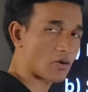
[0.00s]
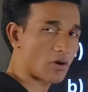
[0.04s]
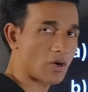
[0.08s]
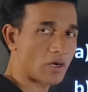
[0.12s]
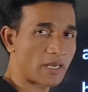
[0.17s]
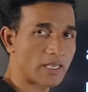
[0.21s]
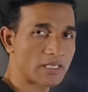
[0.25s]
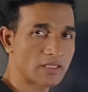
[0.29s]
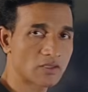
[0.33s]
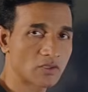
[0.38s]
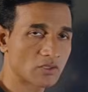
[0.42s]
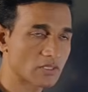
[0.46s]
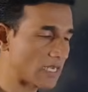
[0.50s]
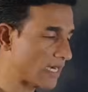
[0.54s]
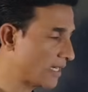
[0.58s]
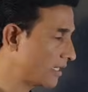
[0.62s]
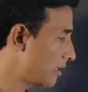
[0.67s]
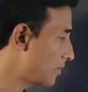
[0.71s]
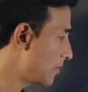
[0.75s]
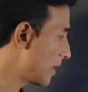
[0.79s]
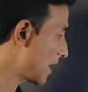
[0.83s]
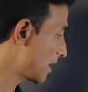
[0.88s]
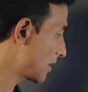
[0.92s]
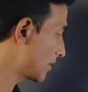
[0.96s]
are called as
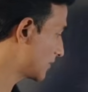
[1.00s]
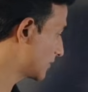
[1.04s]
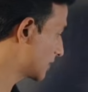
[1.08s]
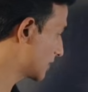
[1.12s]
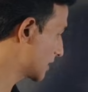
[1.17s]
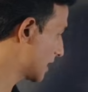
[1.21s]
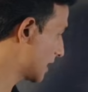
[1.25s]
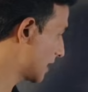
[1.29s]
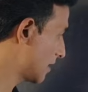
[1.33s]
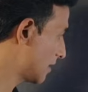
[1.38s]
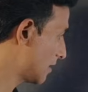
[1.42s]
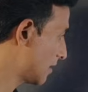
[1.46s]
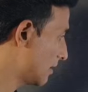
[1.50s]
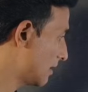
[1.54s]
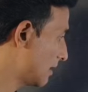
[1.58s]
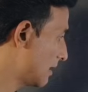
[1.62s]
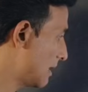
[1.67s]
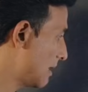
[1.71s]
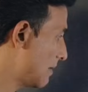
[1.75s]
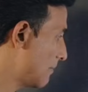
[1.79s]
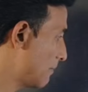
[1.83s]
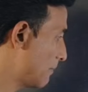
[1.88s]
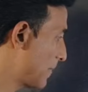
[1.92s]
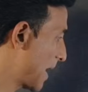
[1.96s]
suicidal bag of the cell.
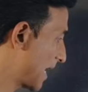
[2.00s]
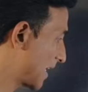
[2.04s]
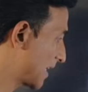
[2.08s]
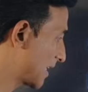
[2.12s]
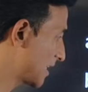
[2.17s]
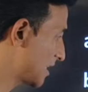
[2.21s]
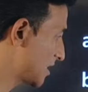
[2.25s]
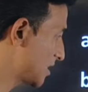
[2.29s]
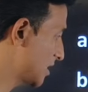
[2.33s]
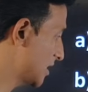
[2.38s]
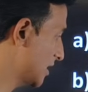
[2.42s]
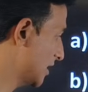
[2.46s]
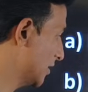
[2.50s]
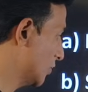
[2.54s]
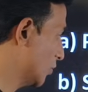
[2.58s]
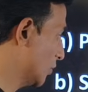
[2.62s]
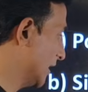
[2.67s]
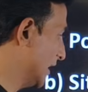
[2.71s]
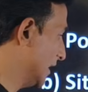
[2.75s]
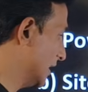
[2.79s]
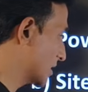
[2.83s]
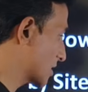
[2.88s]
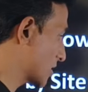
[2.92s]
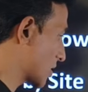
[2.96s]
Packaging
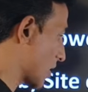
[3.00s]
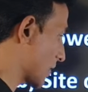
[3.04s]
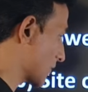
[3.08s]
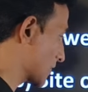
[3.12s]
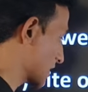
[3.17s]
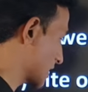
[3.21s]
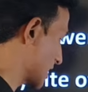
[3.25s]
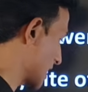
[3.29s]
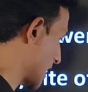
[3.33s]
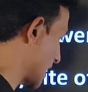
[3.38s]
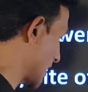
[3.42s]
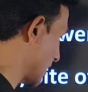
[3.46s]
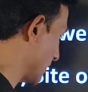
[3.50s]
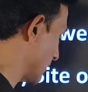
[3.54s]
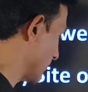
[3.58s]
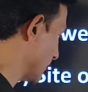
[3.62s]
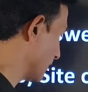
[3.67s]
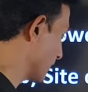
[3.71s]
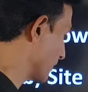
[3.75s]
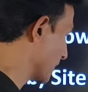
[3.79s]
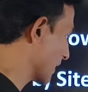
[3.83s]
units of cell.